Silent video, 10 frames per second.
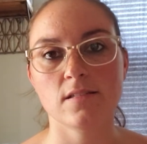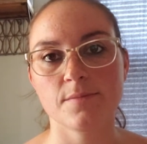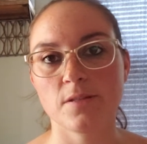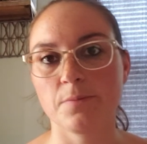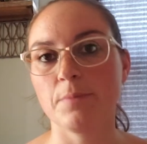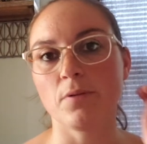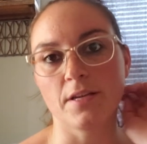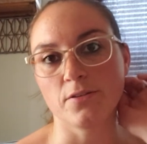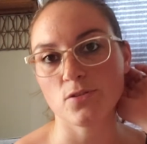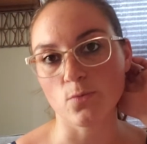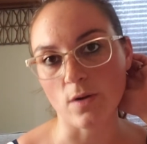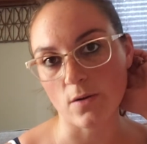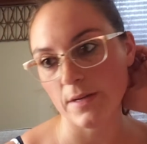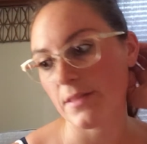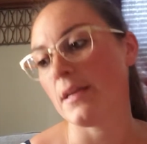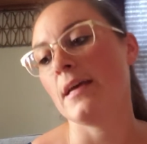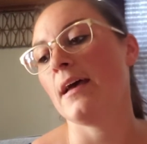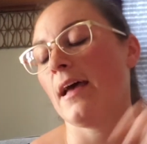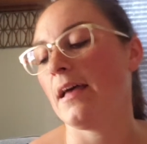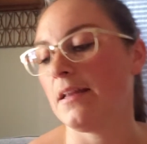some of the people I used to work with,
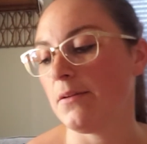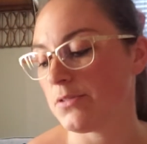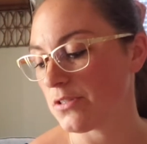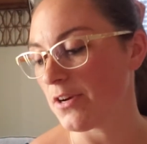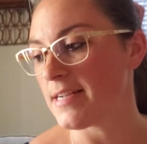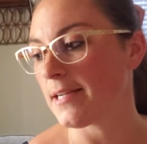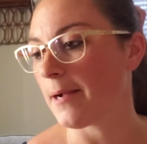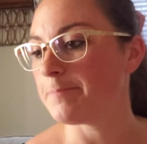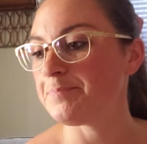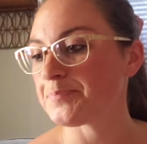and it was a great time.